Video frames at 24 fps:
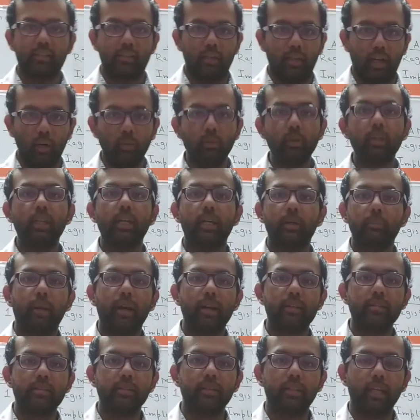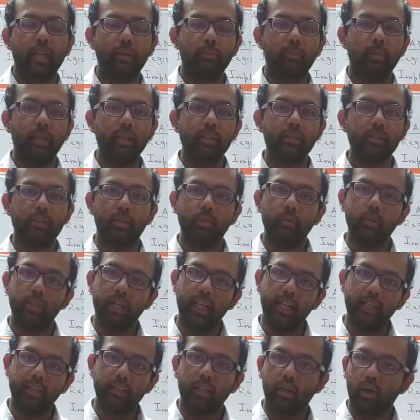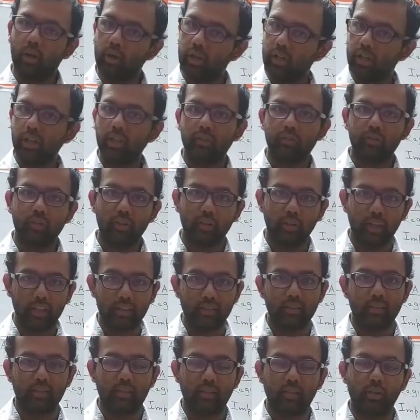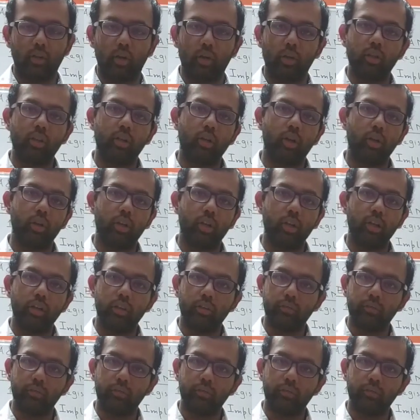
How will the comparison take place? You will take the content of your register or the content of